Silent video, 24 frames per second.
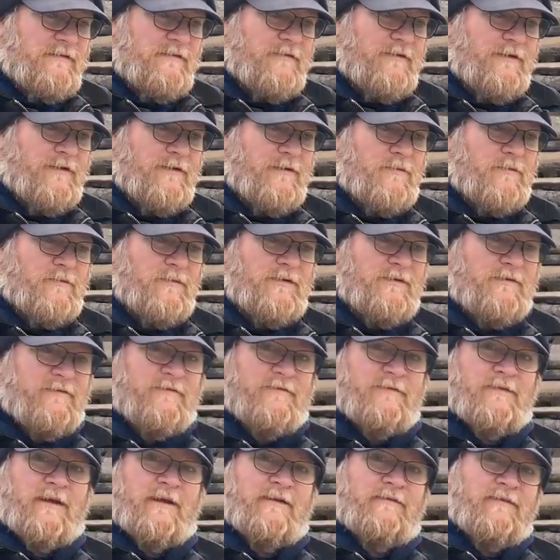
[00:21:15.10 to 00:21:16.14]
you know,
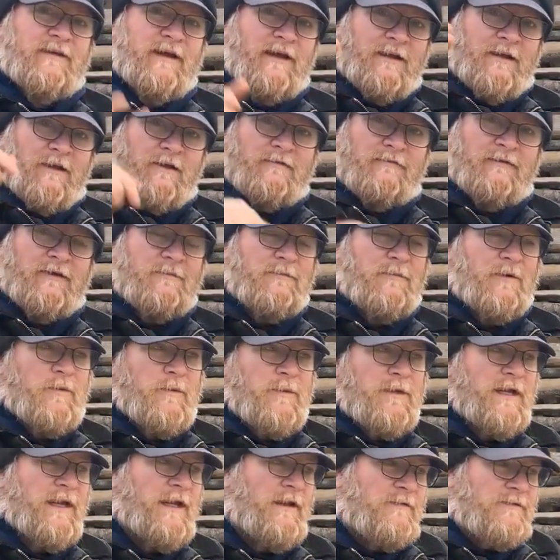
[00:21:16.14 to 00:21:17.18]
I've got our
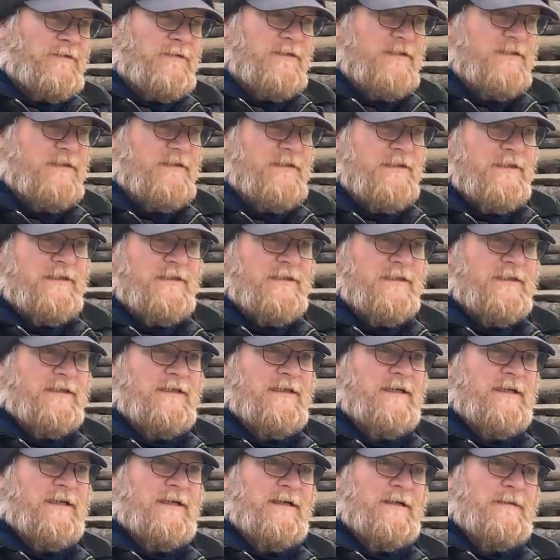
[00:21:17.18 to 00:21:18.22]
Venmo account
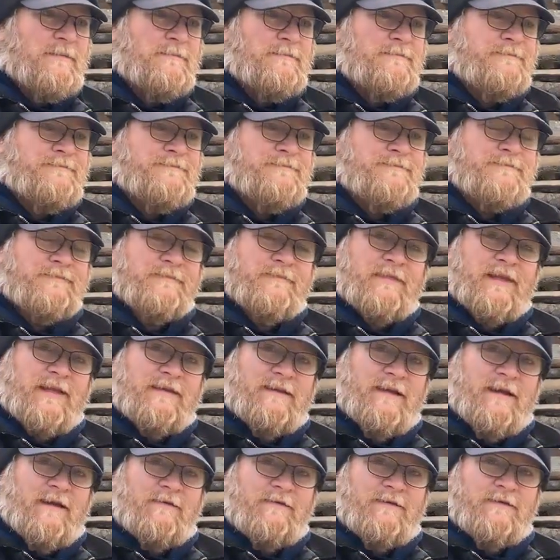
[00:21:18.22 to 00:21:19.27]

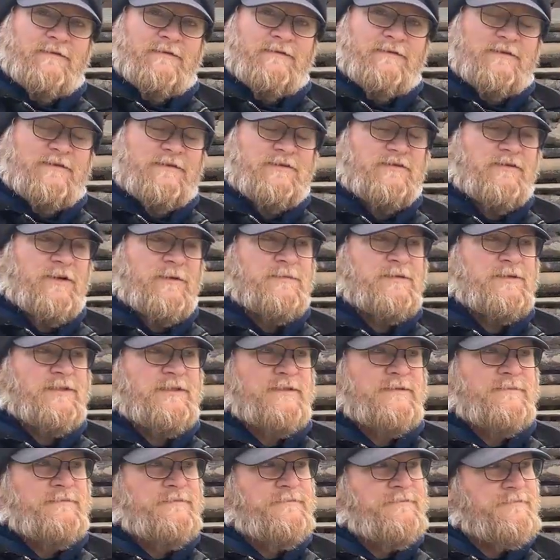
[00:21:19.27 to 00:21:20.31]
down in the
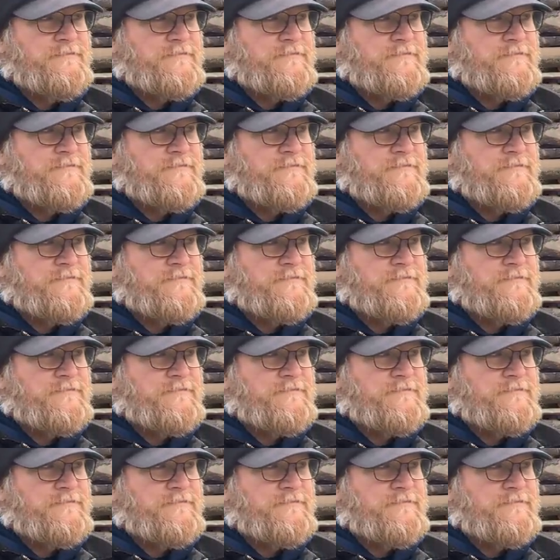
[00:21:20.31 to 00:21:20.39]
description.